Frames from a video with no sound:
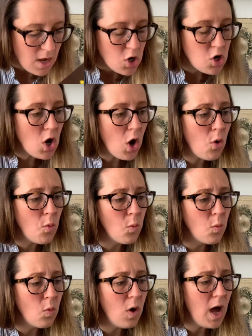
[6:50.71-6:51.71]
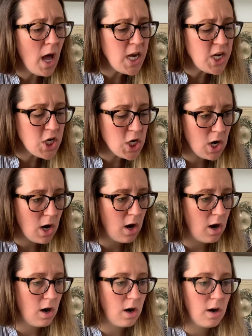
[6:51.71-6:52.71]
"No
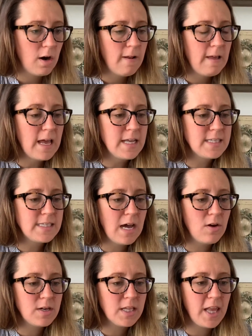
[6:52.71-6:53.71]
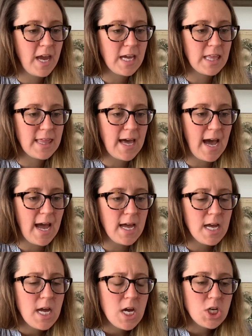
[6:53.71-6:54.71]
wonder it sounded like that.
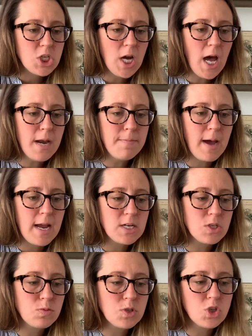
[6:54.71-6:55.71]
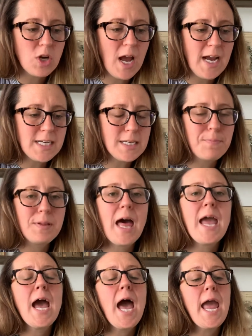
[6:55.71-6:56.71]
John Midas was trying to
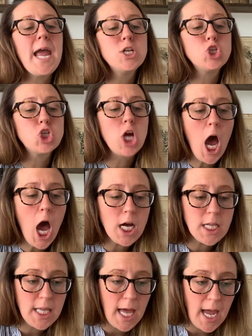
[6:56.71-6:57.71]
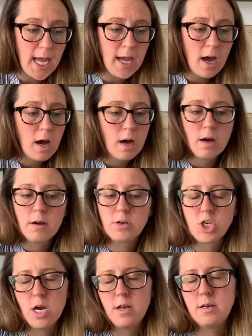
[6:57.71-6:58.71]
play a chocolate."
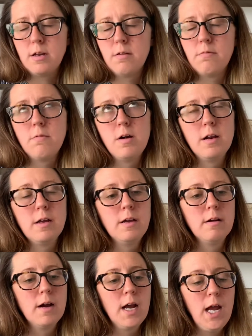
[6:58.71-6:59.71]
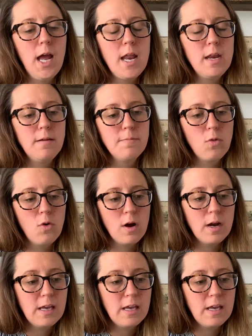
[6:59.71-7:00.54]
John didn't want to hear any more.